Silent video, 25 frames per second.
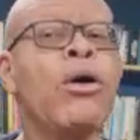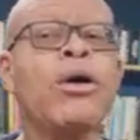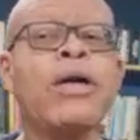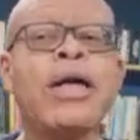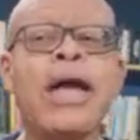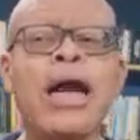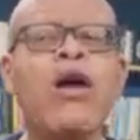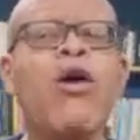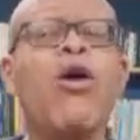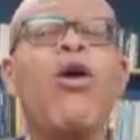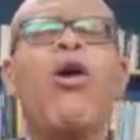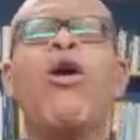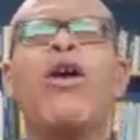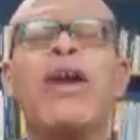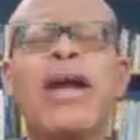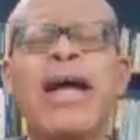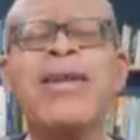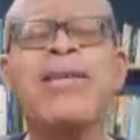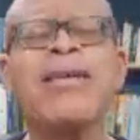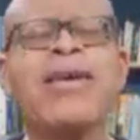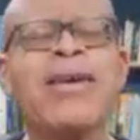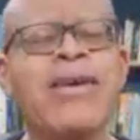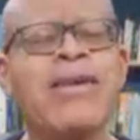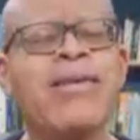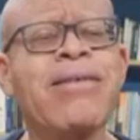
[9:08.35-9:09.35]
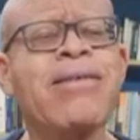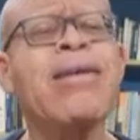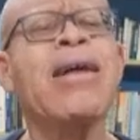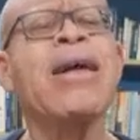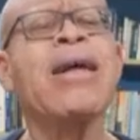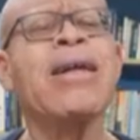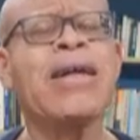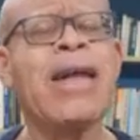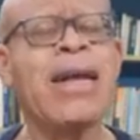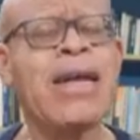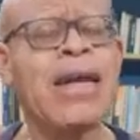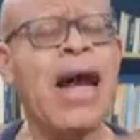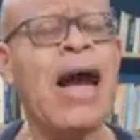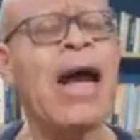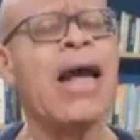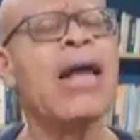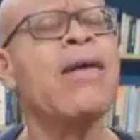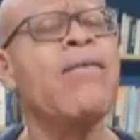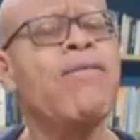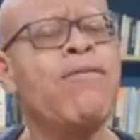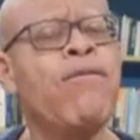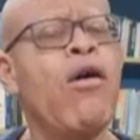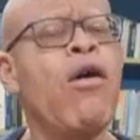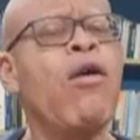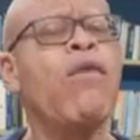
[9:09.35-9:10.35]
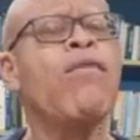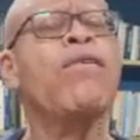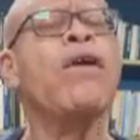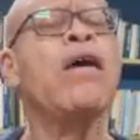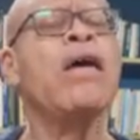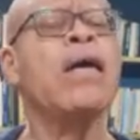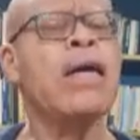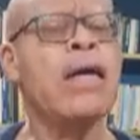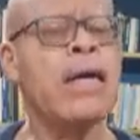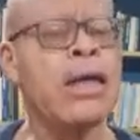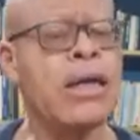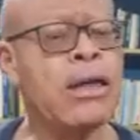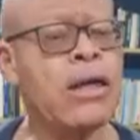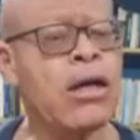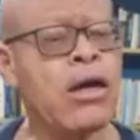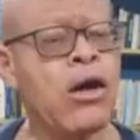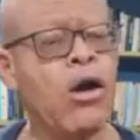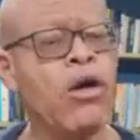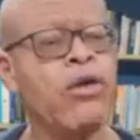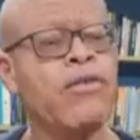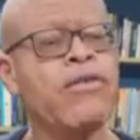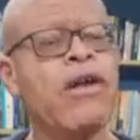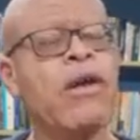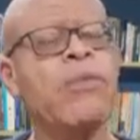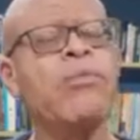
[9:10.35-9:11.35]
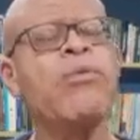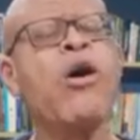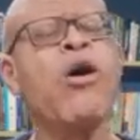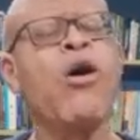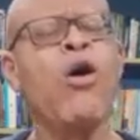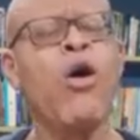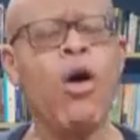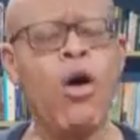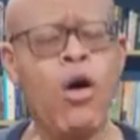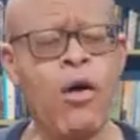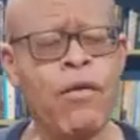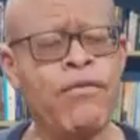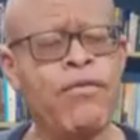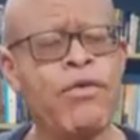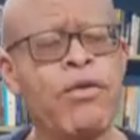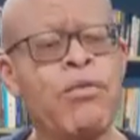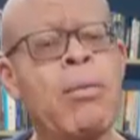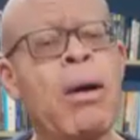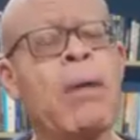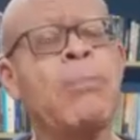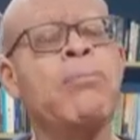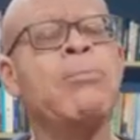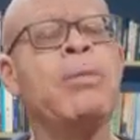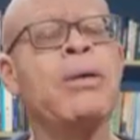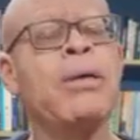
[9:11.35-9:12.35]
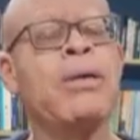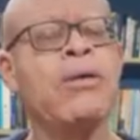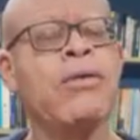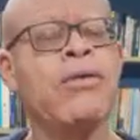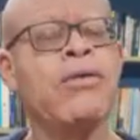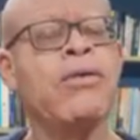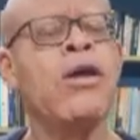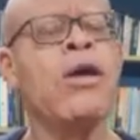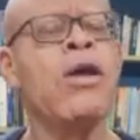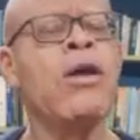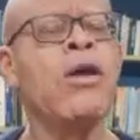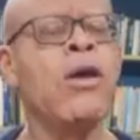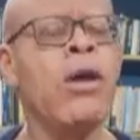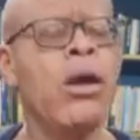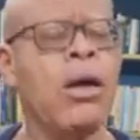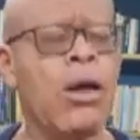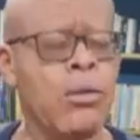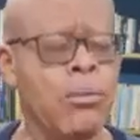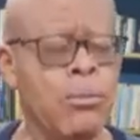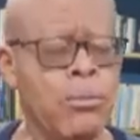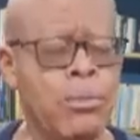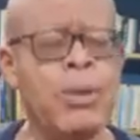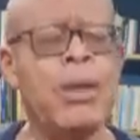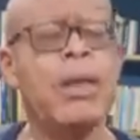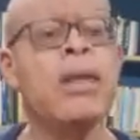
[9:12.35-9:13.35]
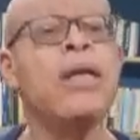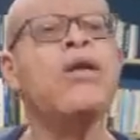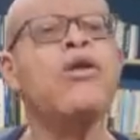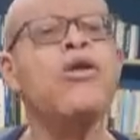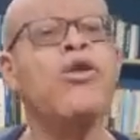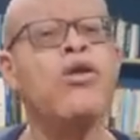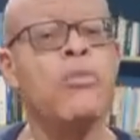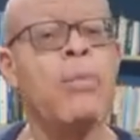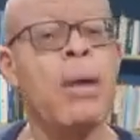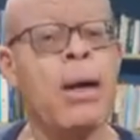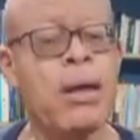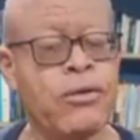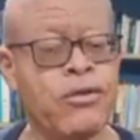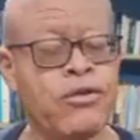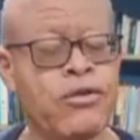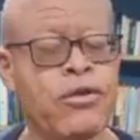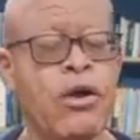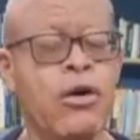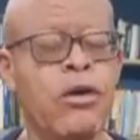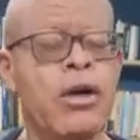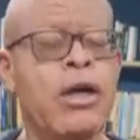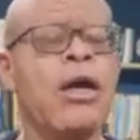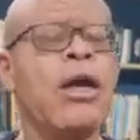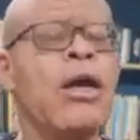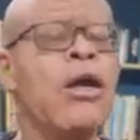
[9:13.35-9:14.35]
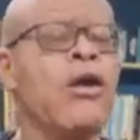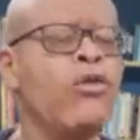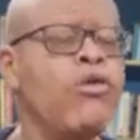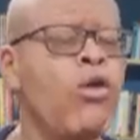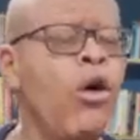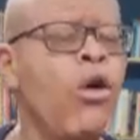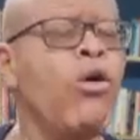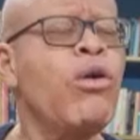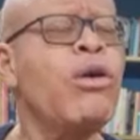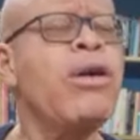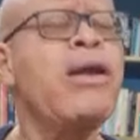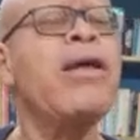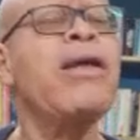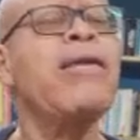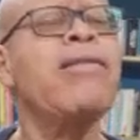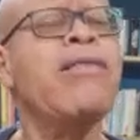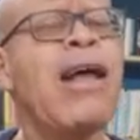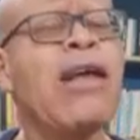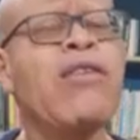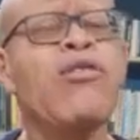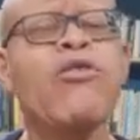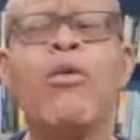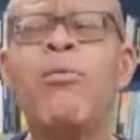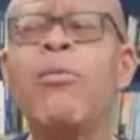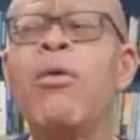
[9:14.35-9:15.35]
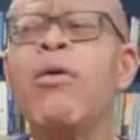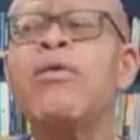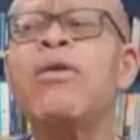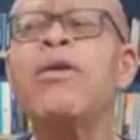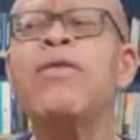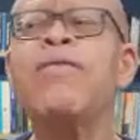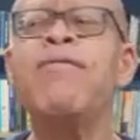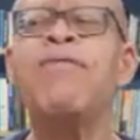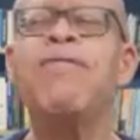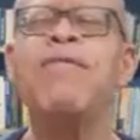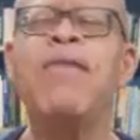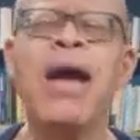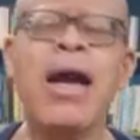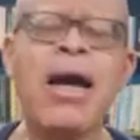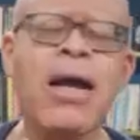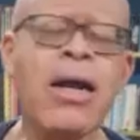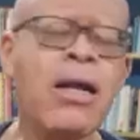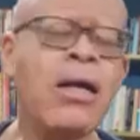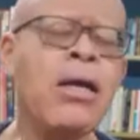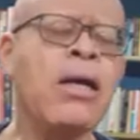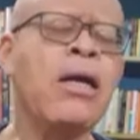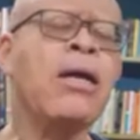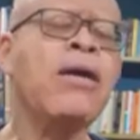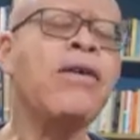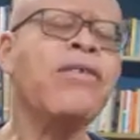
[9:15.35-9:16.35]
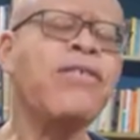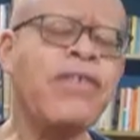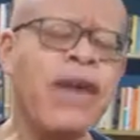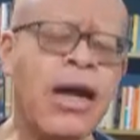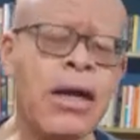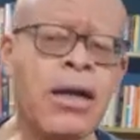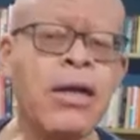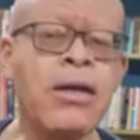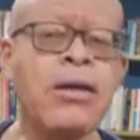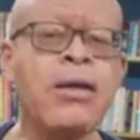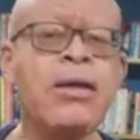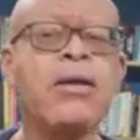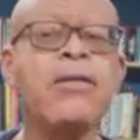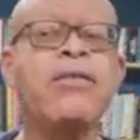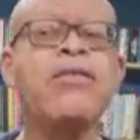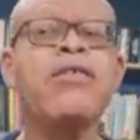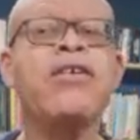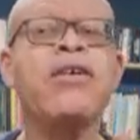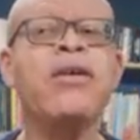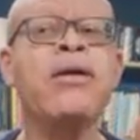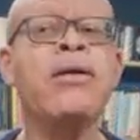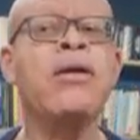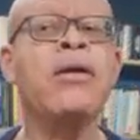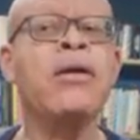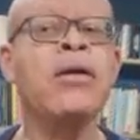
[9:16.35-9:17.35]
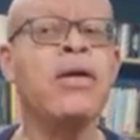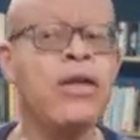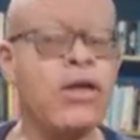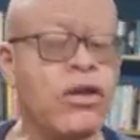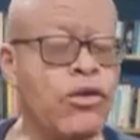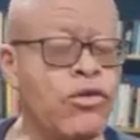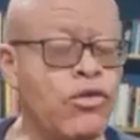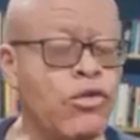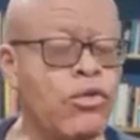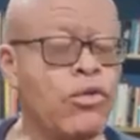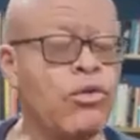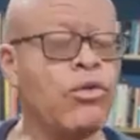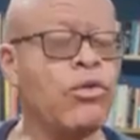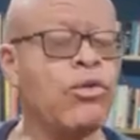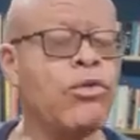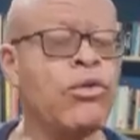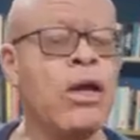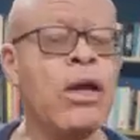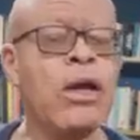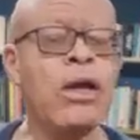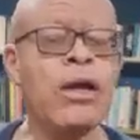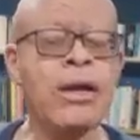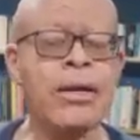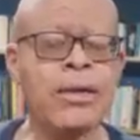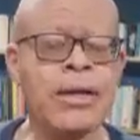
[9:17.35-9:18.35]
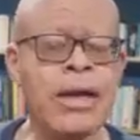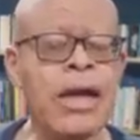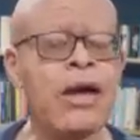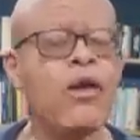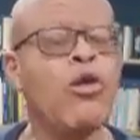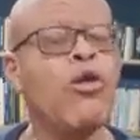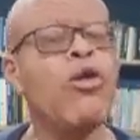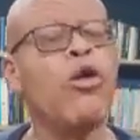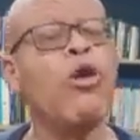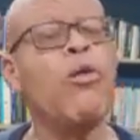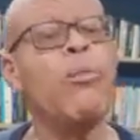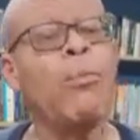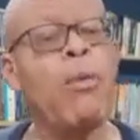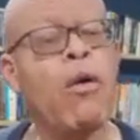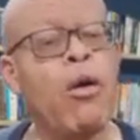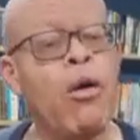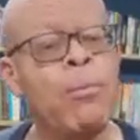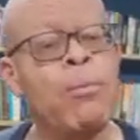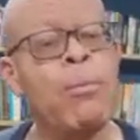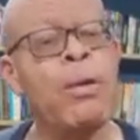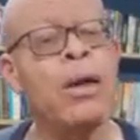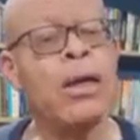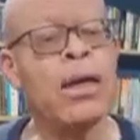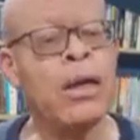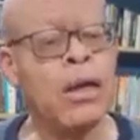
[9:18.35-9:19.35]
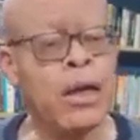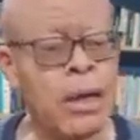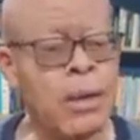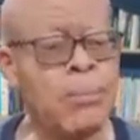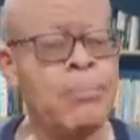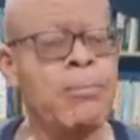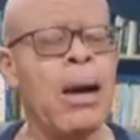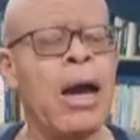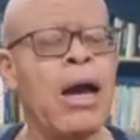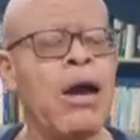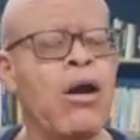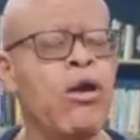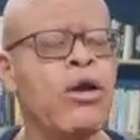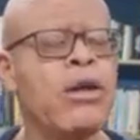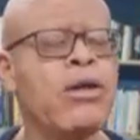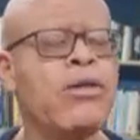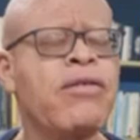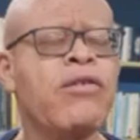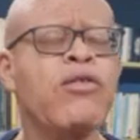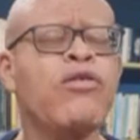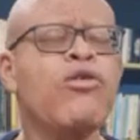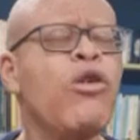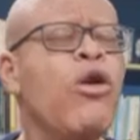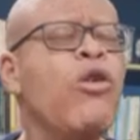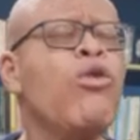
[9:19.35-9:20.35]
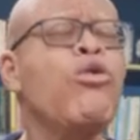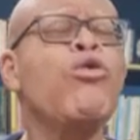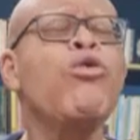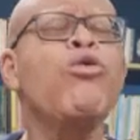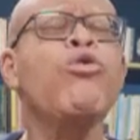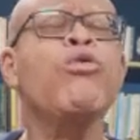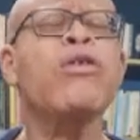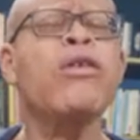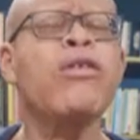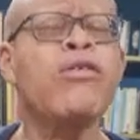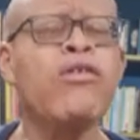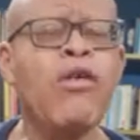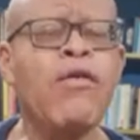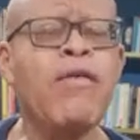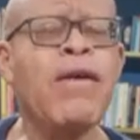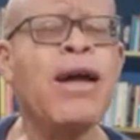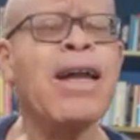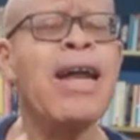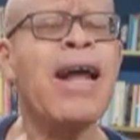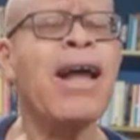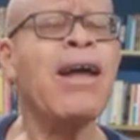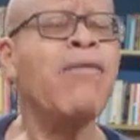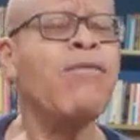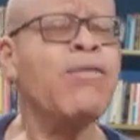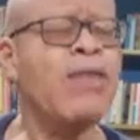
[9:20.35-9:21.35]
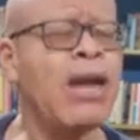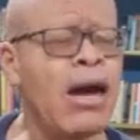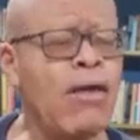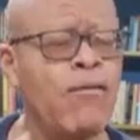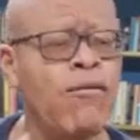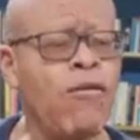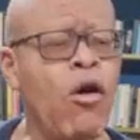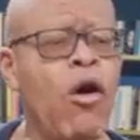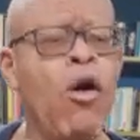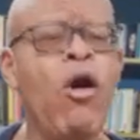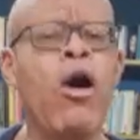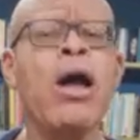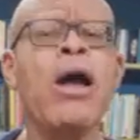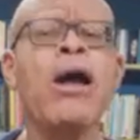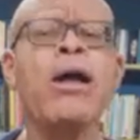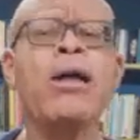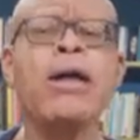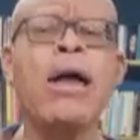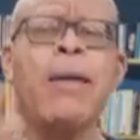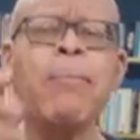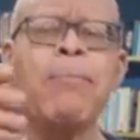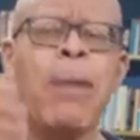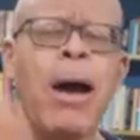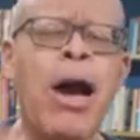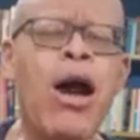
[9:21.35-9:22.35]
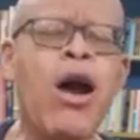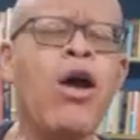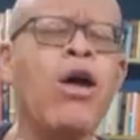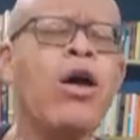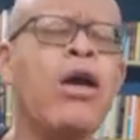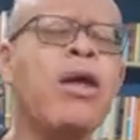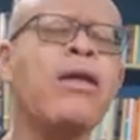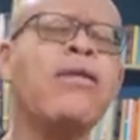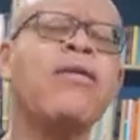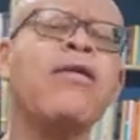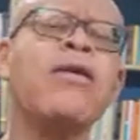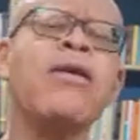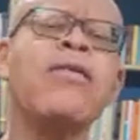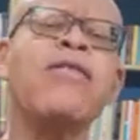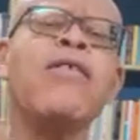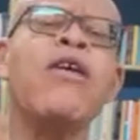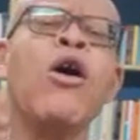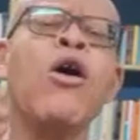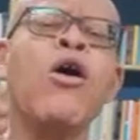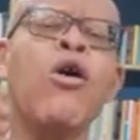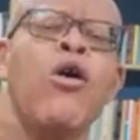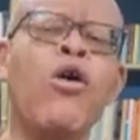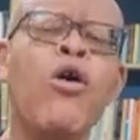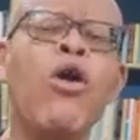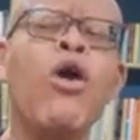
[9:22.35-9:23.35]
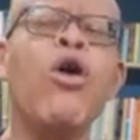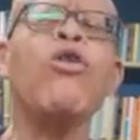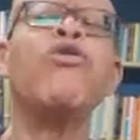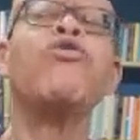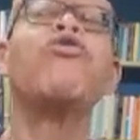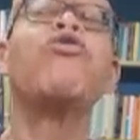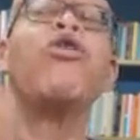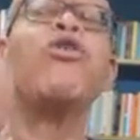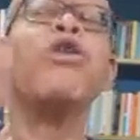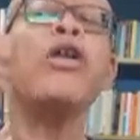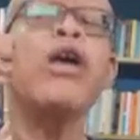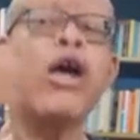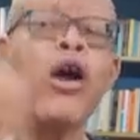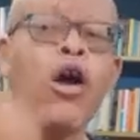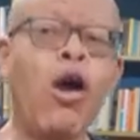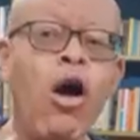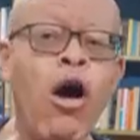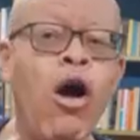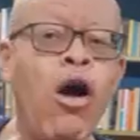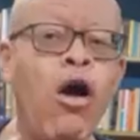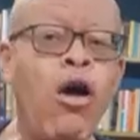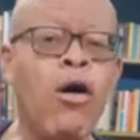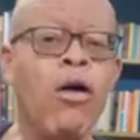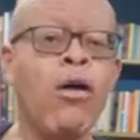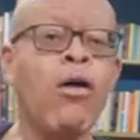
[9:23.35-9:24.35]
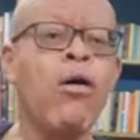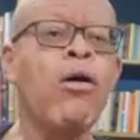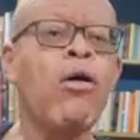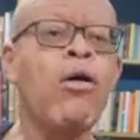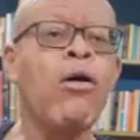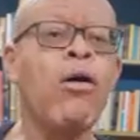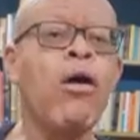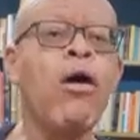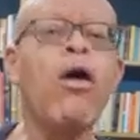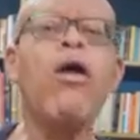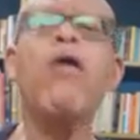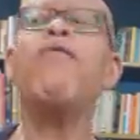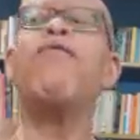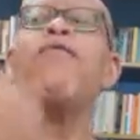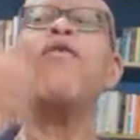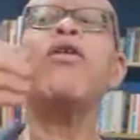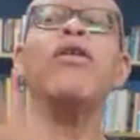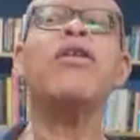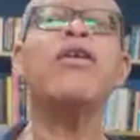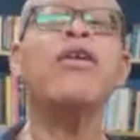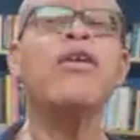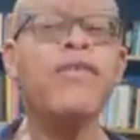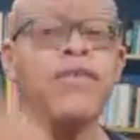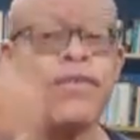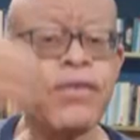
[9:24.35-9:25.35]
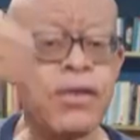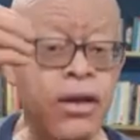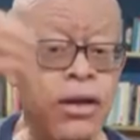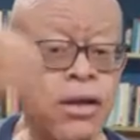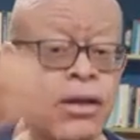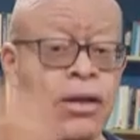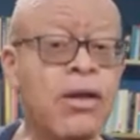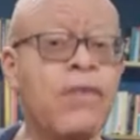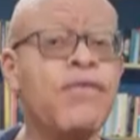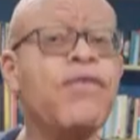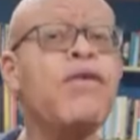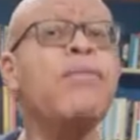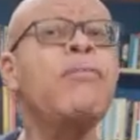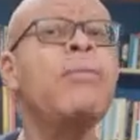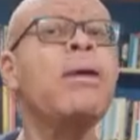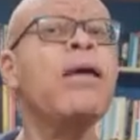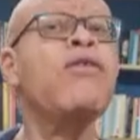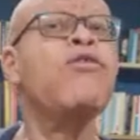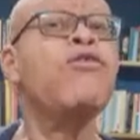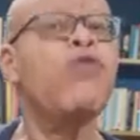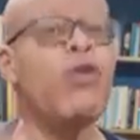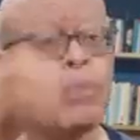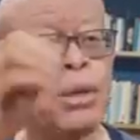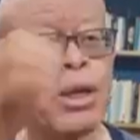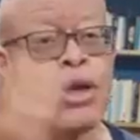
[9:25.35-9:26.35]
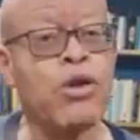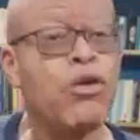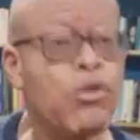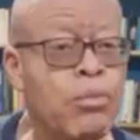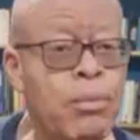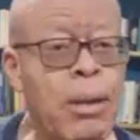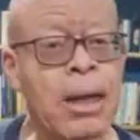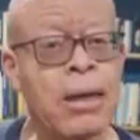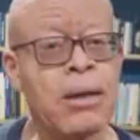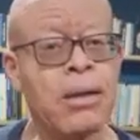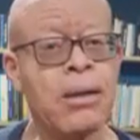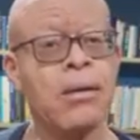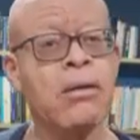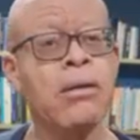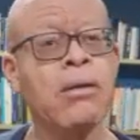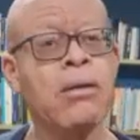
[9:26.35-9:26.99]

There are other things that are involved in the concept of human beings, being human, sorry. So these are some of the very challenging issues that crop up in bioethics. So you discover that, therefore, that bioethics goes to the core of what it even means to be human,